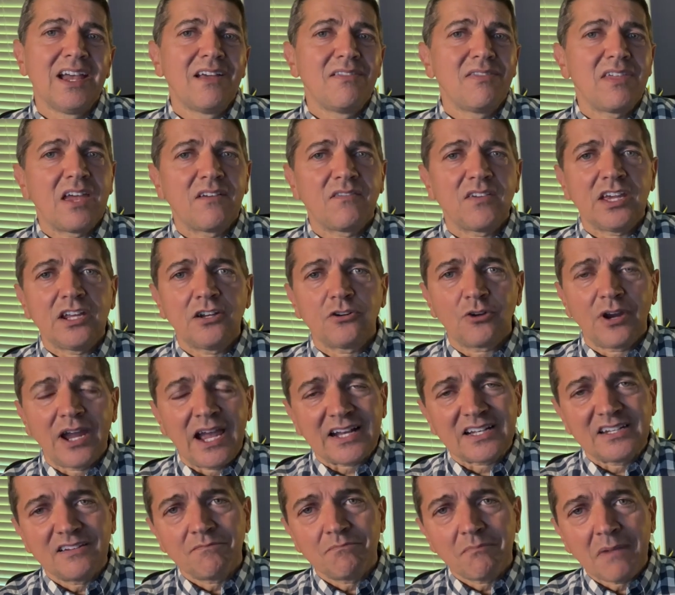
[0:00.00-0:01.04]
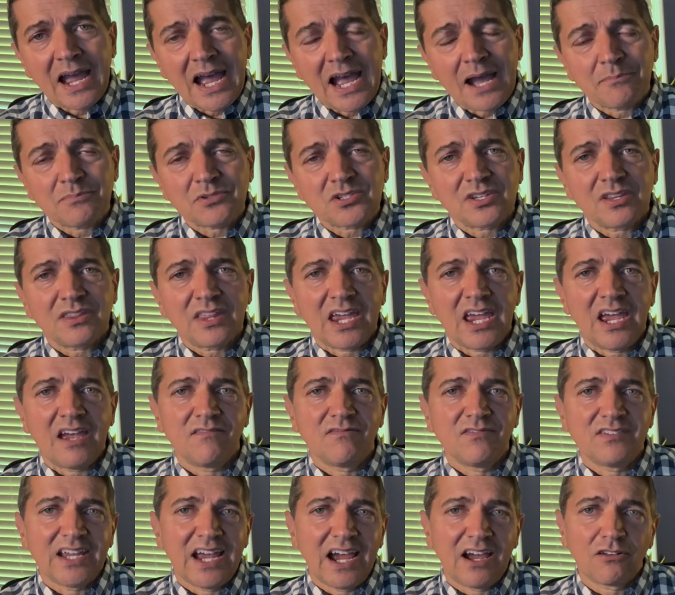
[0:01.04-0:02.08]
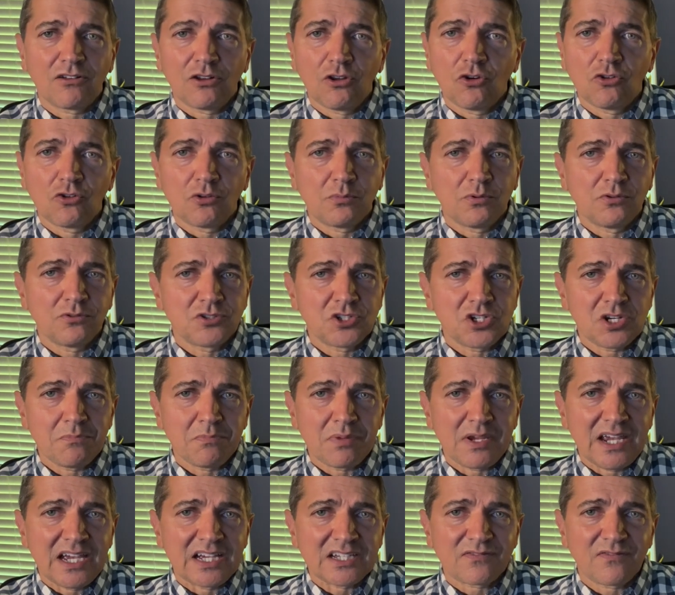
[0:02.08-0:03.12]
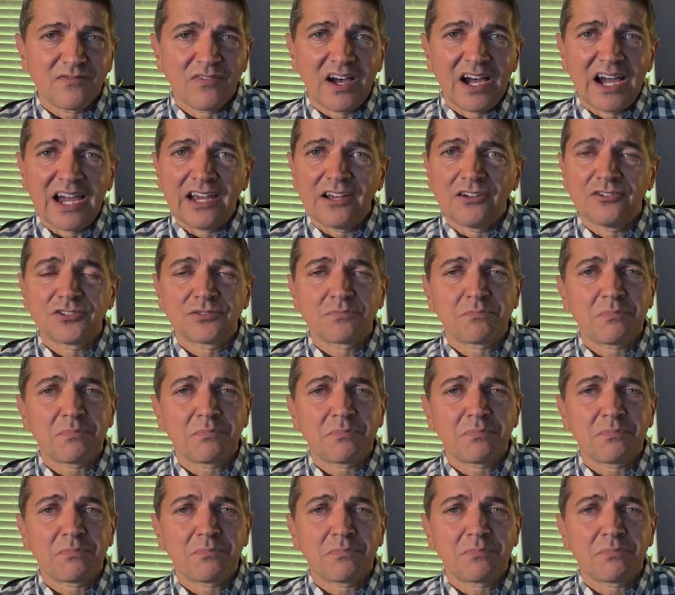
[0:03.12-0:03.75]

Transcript: They have interactive maps, they have downloadable GPS files,